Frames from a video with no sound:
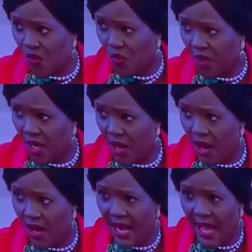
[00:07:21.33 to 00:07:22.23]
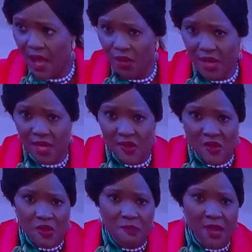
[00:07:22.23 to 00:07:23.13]
we are now in a
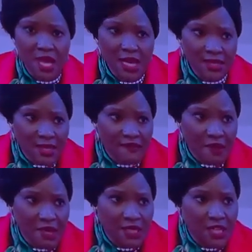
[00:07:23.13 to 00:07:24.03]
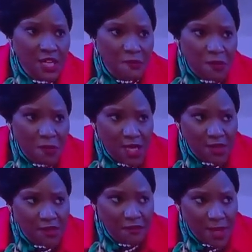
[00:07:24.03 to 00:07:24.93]
space, a very deep space
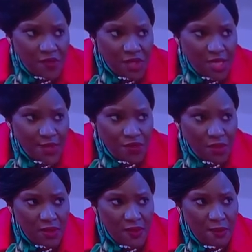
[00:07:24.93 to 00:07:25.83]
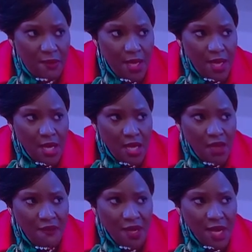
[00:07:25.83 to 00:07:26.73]
of multilateralism.
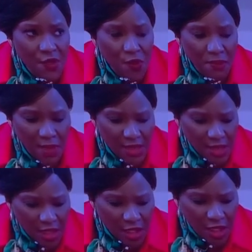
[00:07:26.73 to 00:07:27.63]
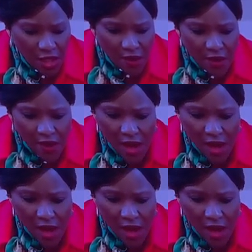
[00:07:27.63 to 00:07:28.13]
Even as we're meeting here